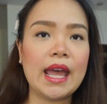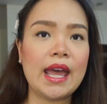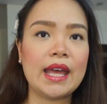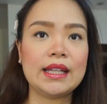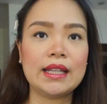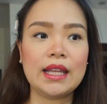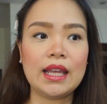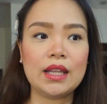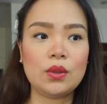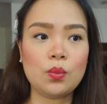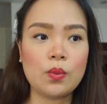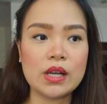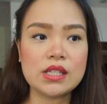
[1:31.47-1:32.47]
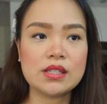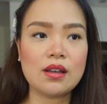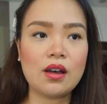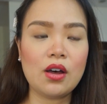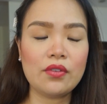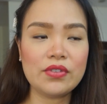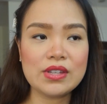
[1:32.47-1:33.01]
and it was
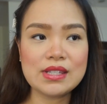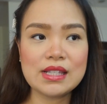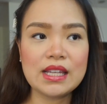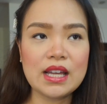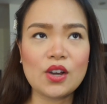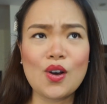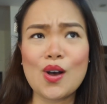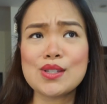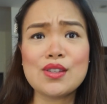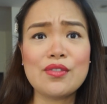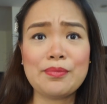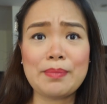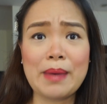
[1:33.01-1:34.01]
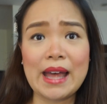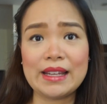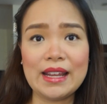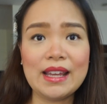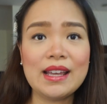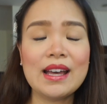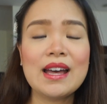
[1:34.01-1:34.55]
obviously a cause of
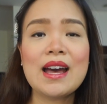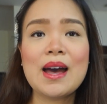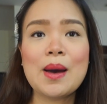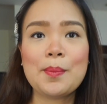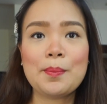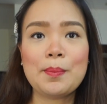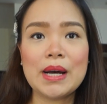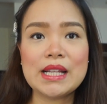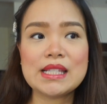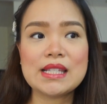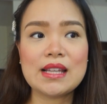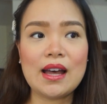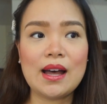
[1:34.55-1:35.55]
panic, but